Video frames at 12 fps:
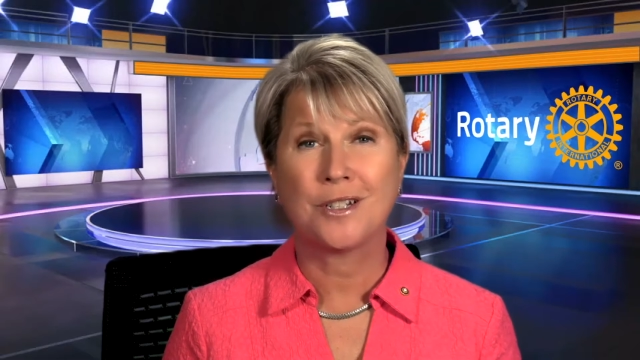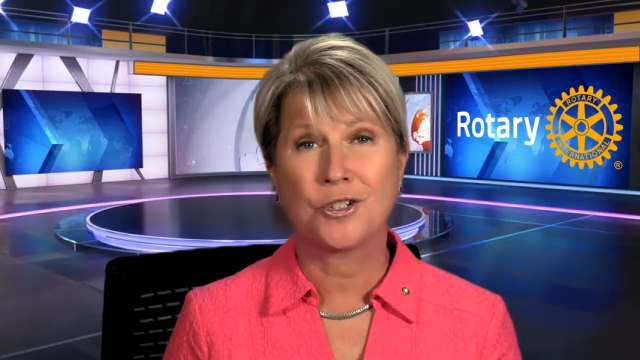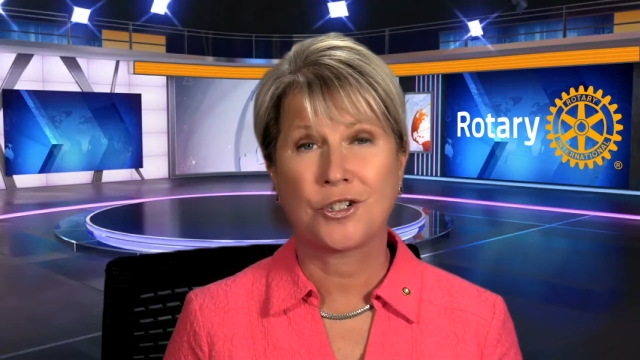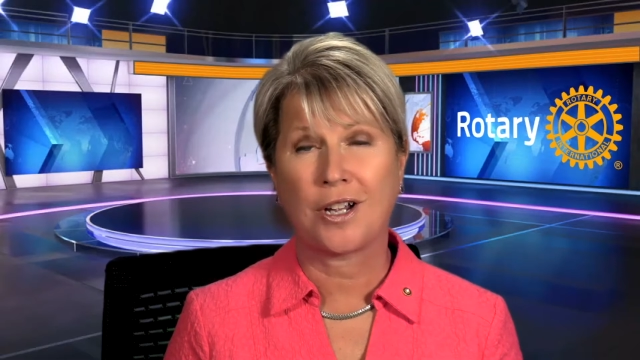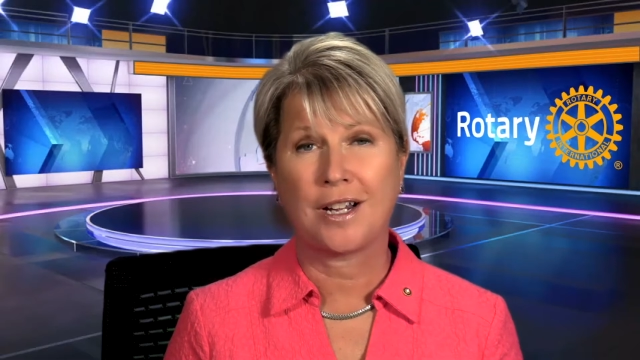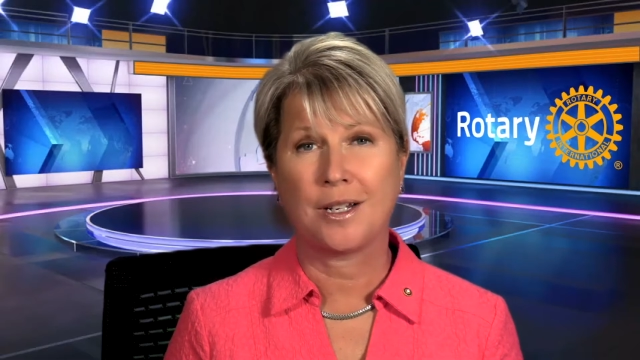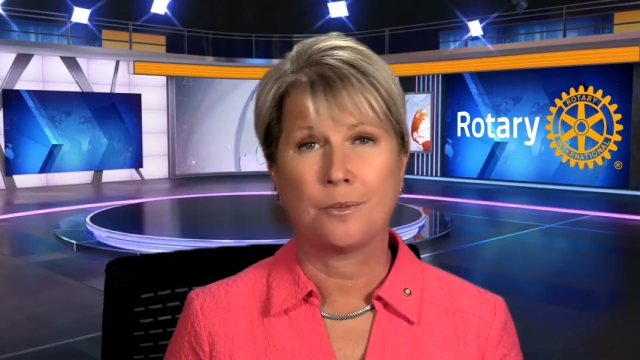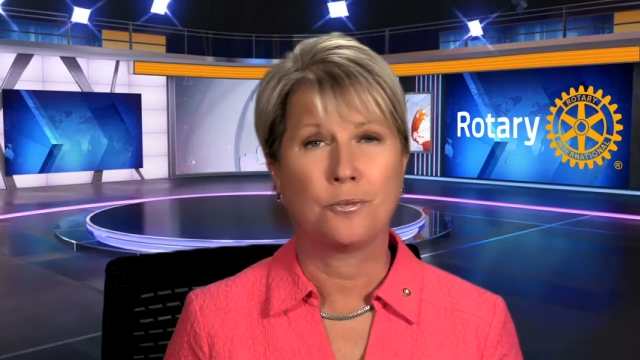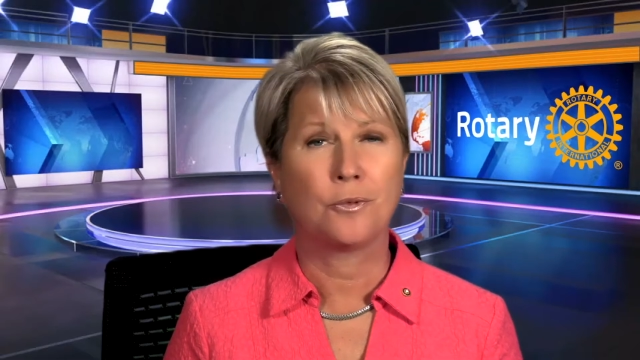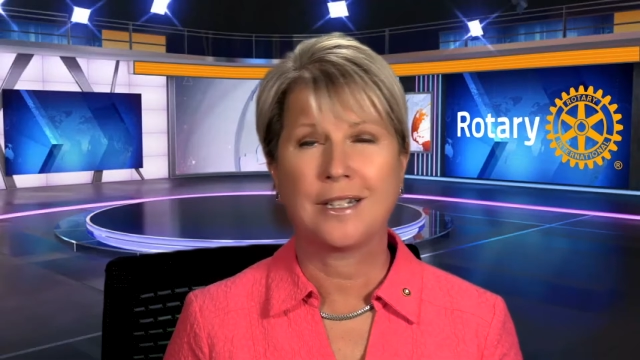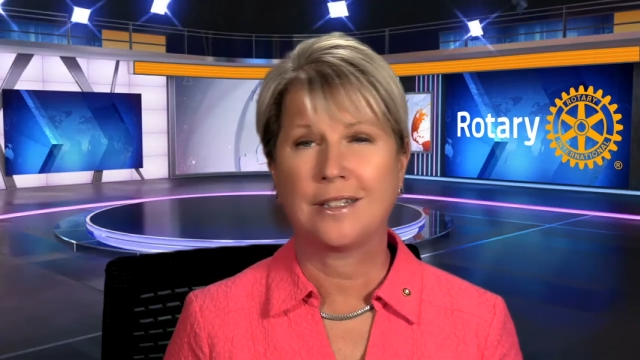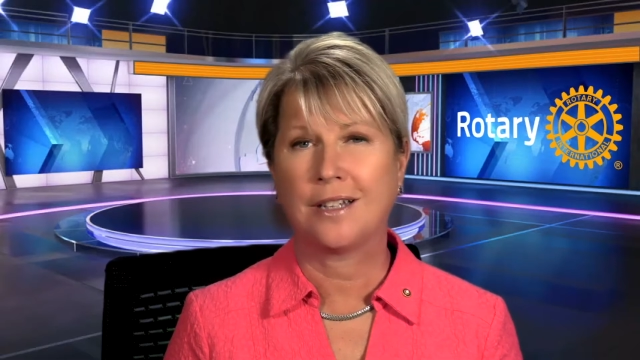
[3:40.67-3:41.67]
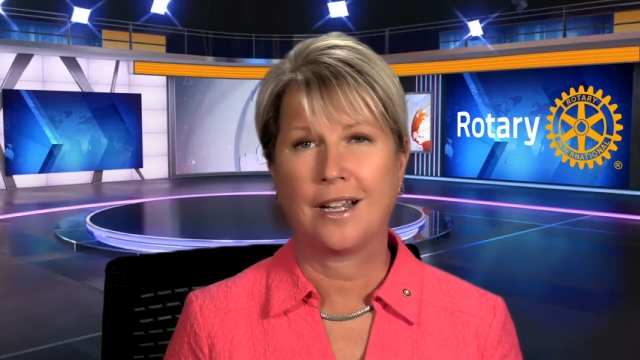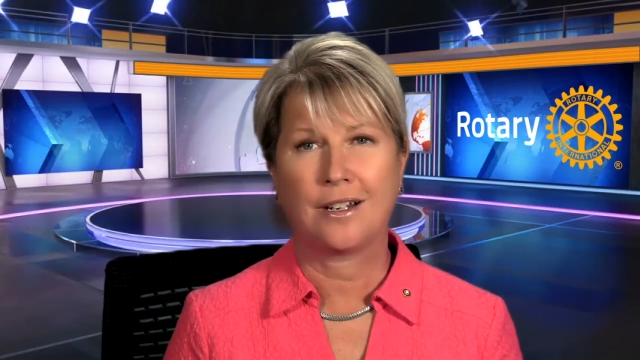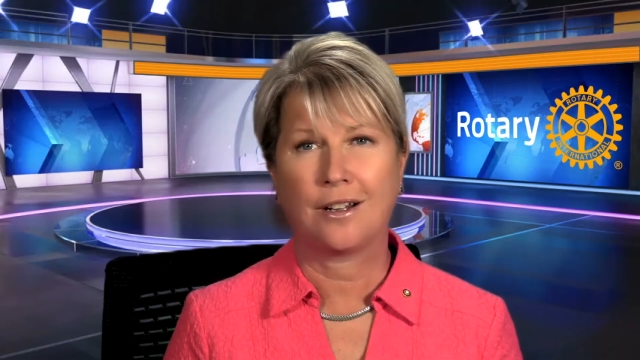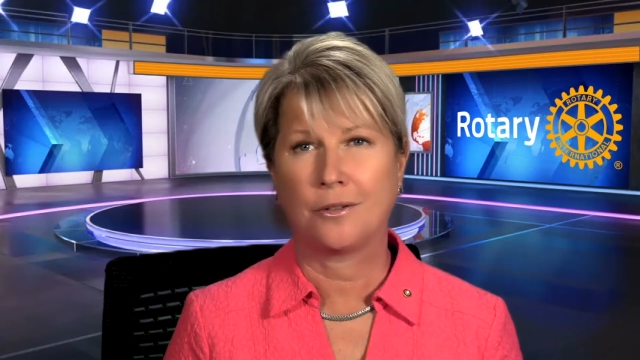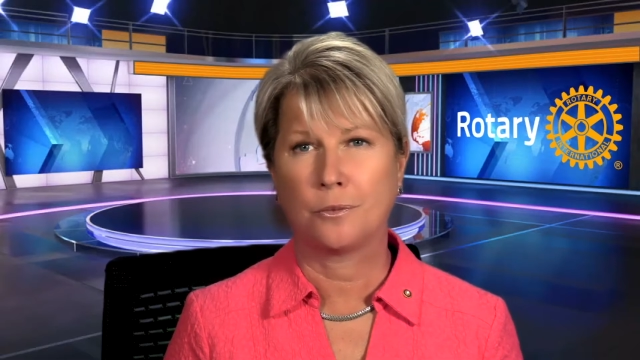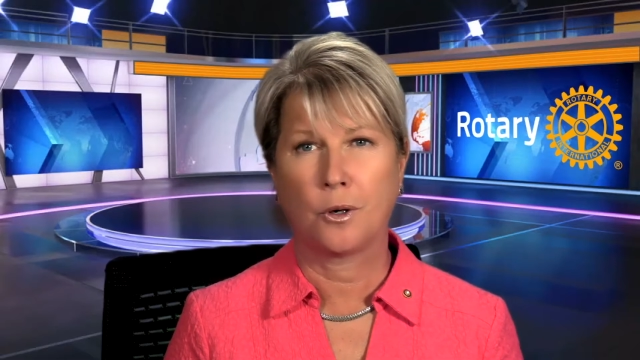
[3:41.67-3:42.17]
to shine a bright
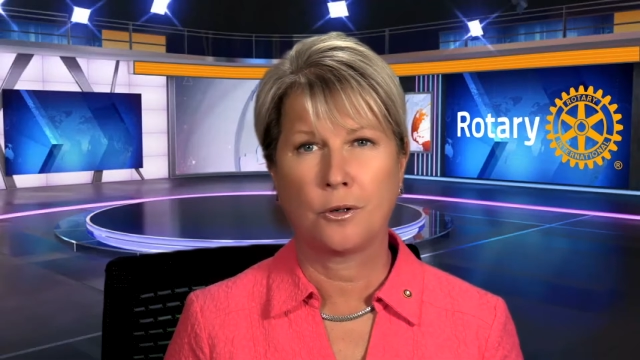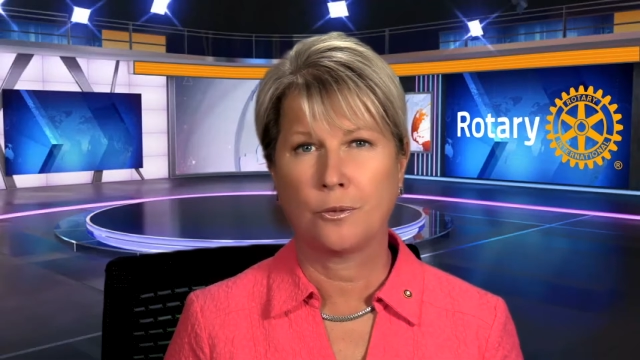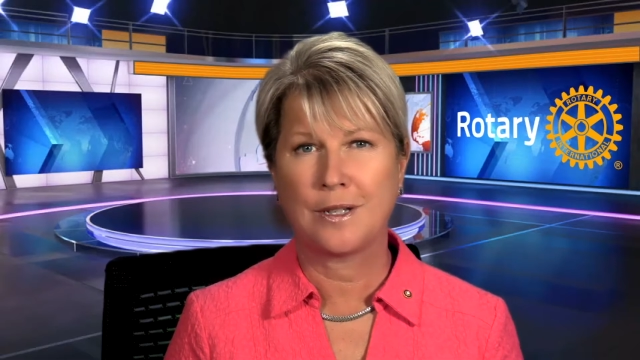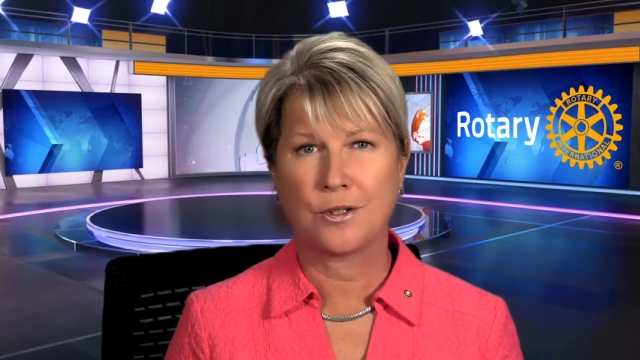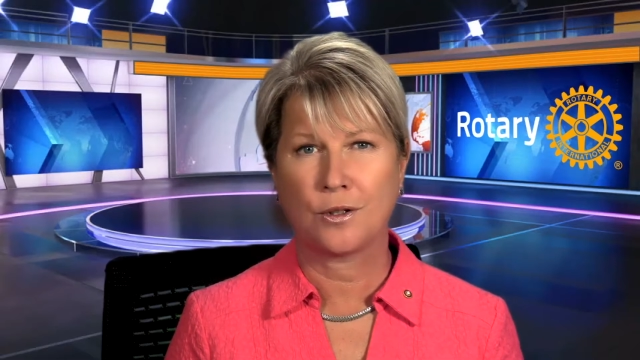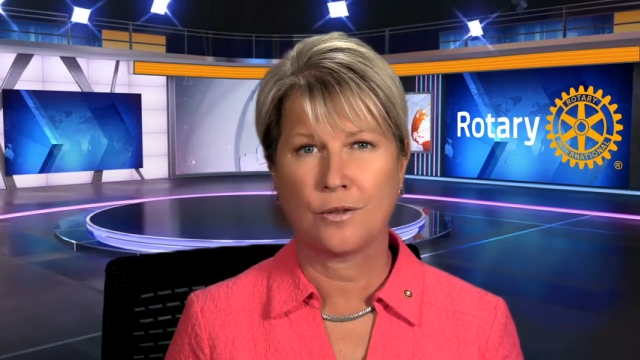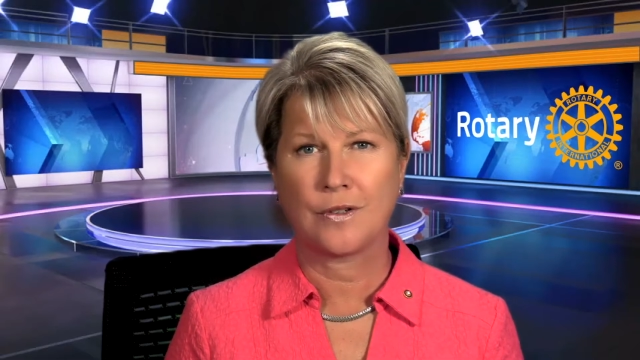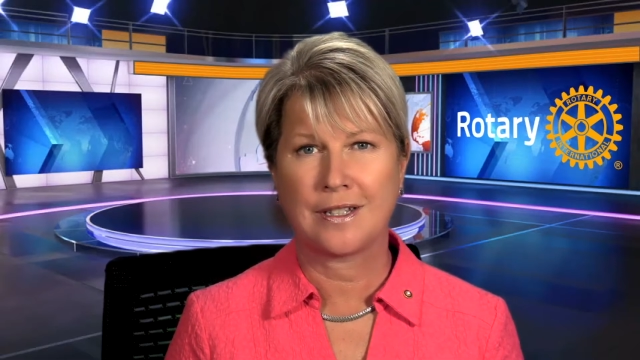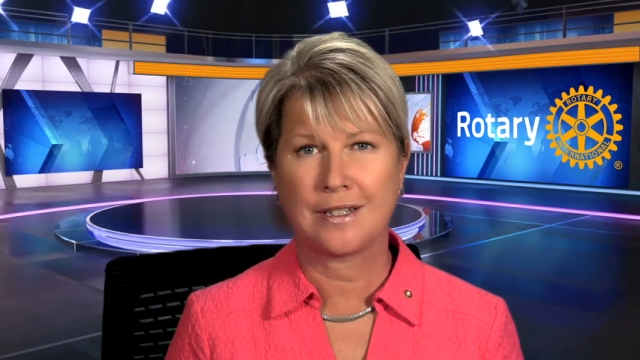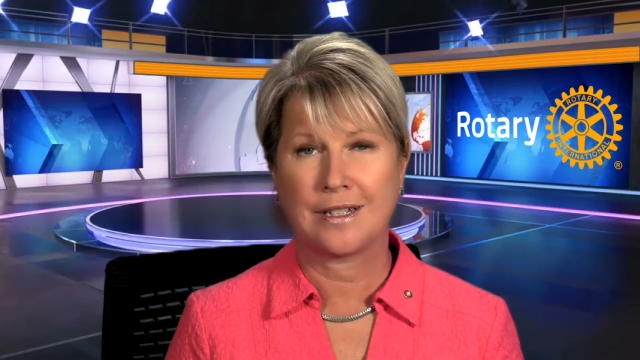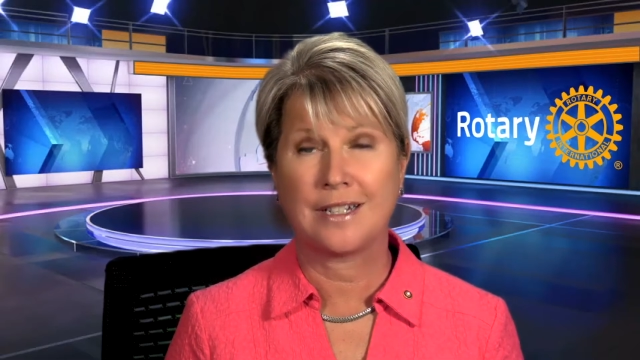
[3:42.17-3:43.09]
light on Rotary service